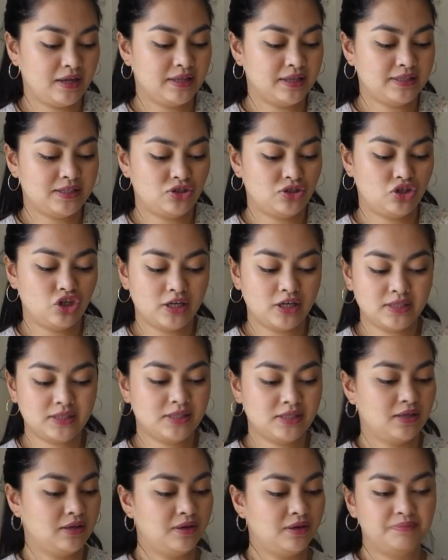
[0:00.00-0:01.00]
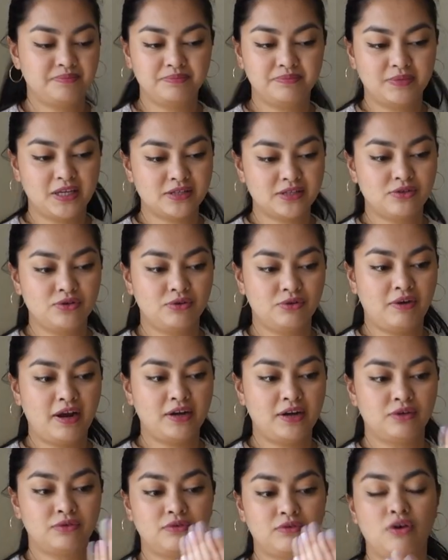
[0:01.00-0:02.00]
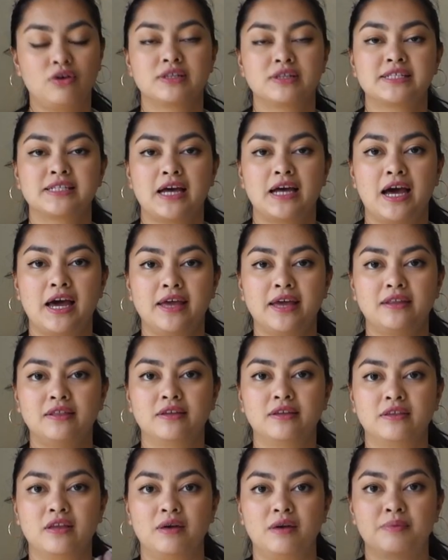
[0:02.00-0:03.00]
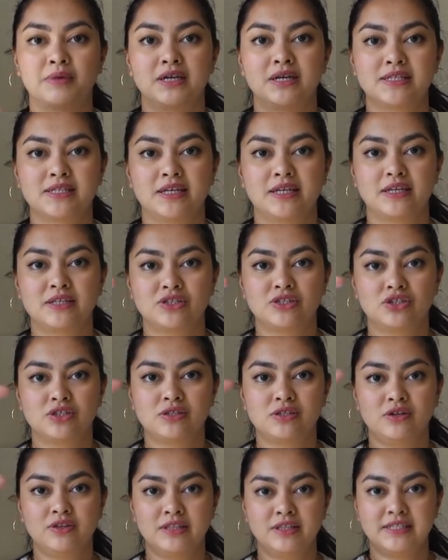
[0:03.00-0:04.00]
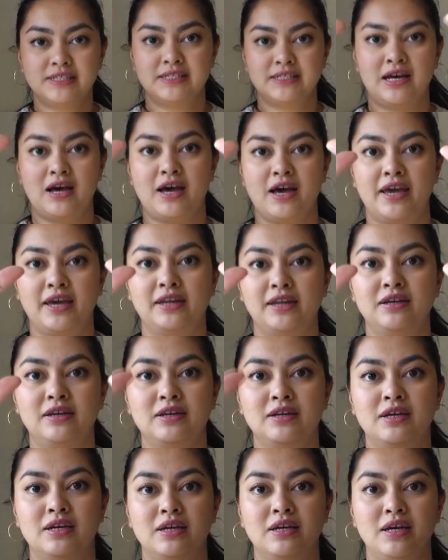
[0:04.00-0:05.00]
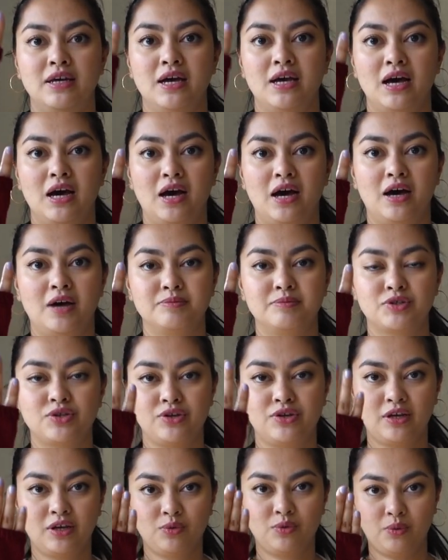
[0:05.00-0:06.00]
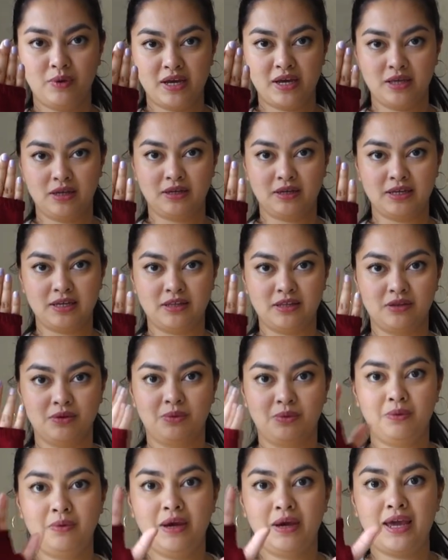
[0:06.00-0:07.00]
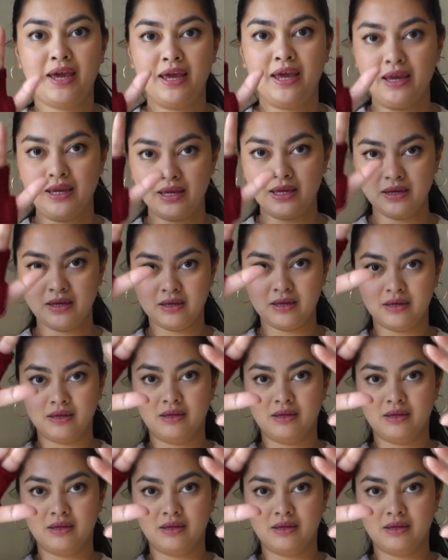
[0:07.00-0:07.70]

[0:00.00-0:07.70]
It's just there's no right or wrong side. The thumb gusset is just on the side, so you can wear it either way.